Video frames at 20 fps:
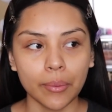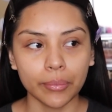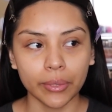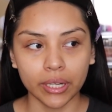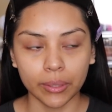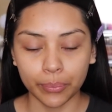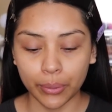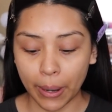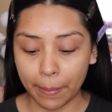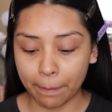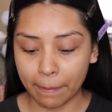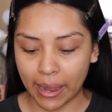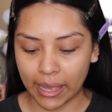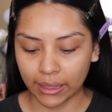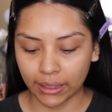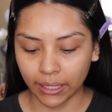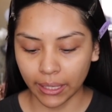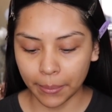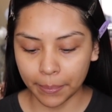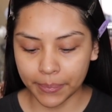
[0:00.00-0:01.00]
gonna prep my
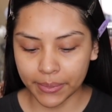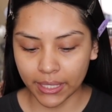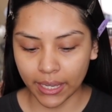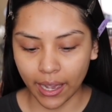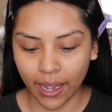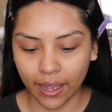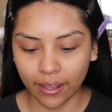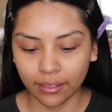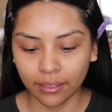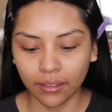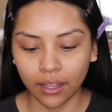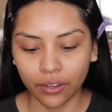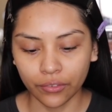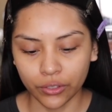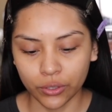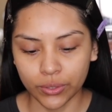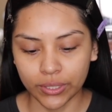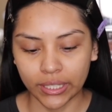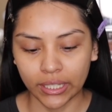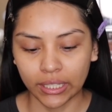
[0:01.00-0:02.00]
lips. I love
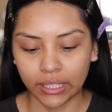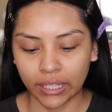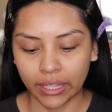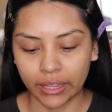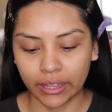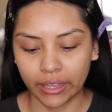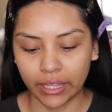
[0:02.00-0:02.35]
using